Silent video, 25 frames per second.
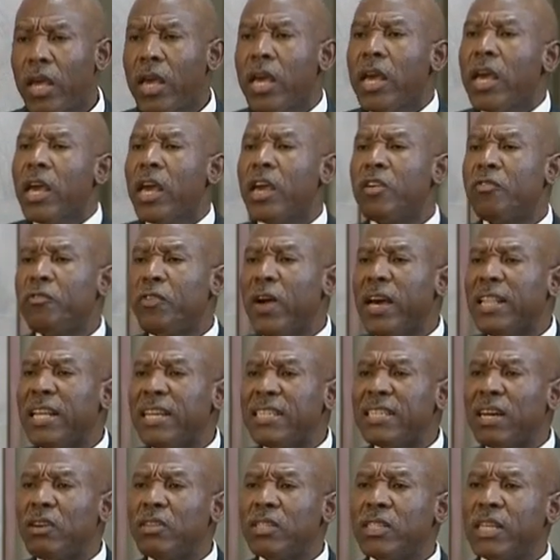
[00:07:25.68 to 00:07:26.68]
A further
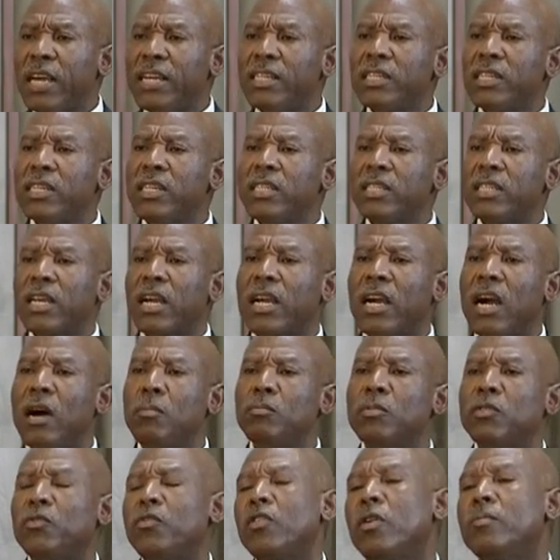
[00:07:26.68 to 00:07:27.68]
downside risk
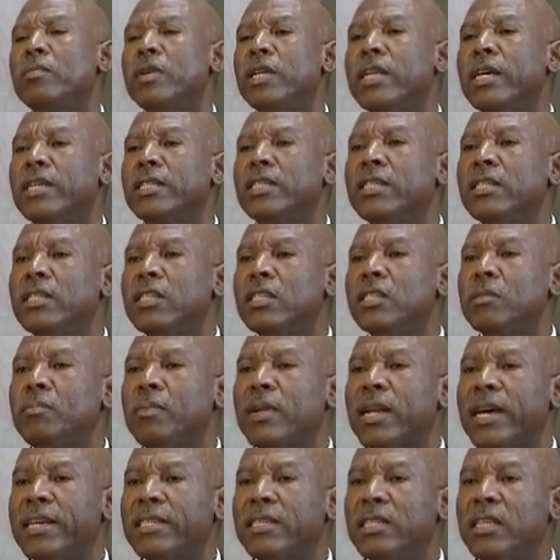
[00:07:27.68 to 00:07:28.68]
comes from electricity
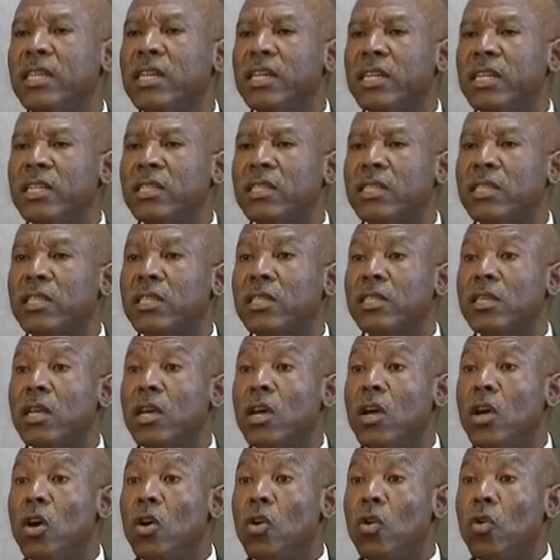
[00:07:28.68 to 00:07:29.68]
price increases,
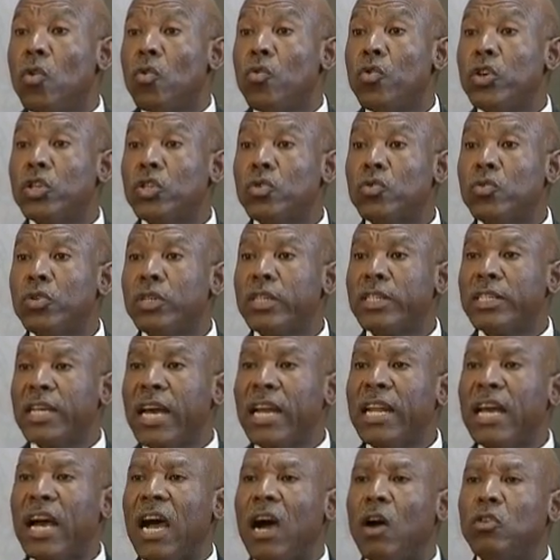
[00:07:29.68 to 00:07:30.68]
which could
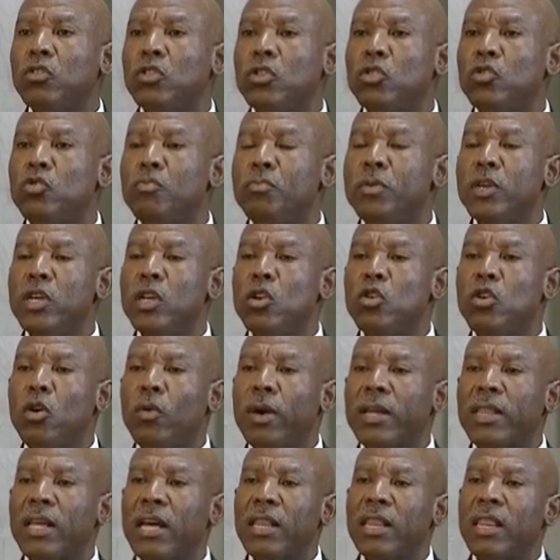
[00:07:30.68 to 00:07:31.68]
turn out to be
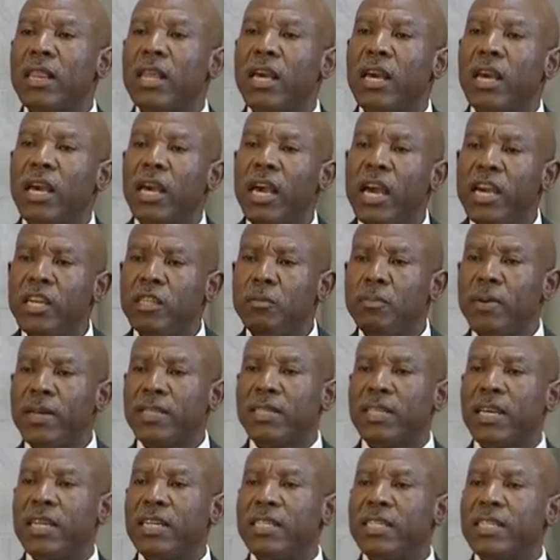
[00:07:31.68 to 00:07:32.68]
lower than the
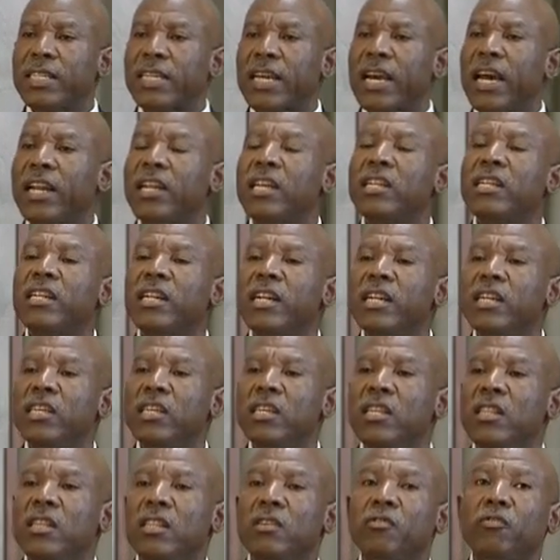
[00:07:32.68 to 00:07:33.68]
8% currently
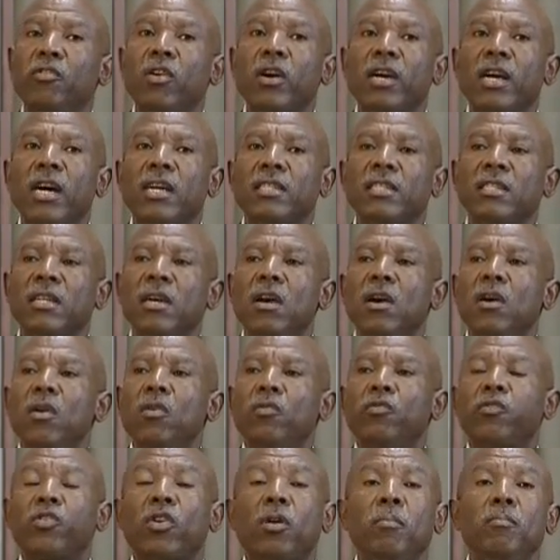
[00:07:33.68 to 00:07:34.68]
in the forecast
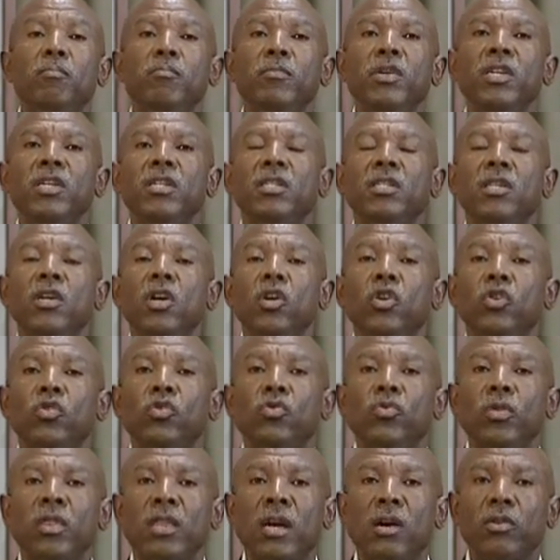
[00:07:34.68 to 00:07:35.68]
from
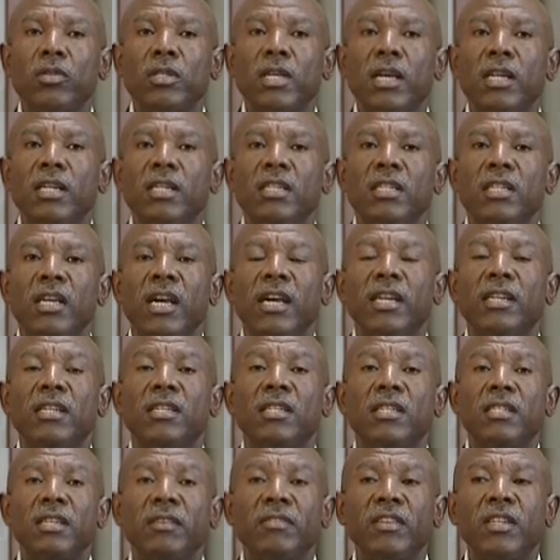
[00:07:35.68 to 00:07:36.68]

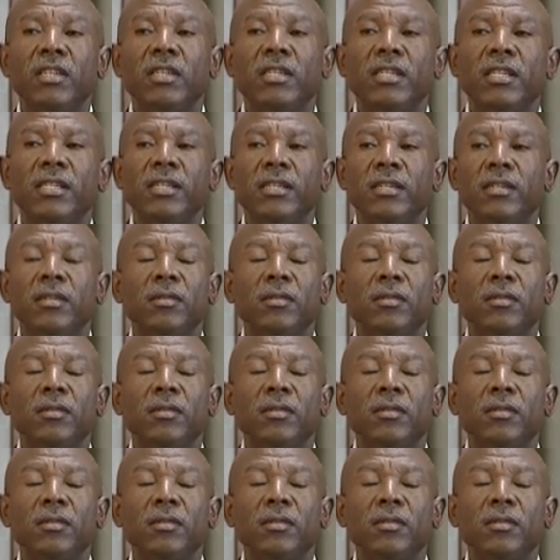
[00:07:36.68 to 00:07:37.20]
mid-2017.